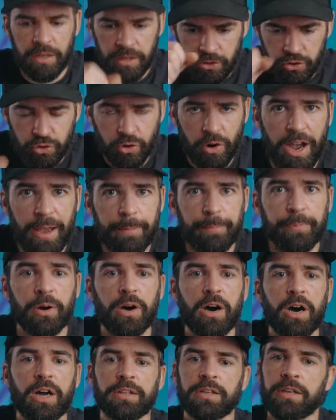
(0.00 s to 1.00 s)

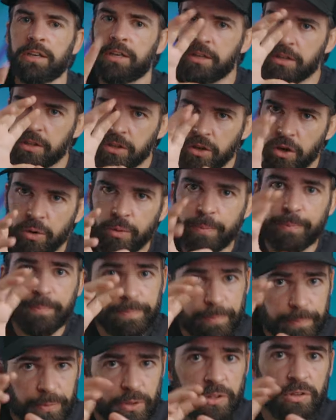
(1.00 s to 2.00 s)
Tripod, you know,
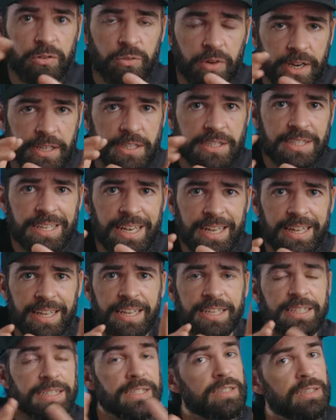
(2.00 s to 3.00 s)
put the right
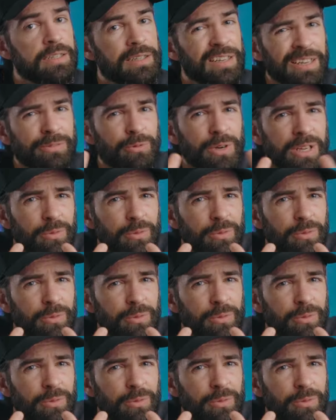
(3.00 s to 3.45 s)
settings, it,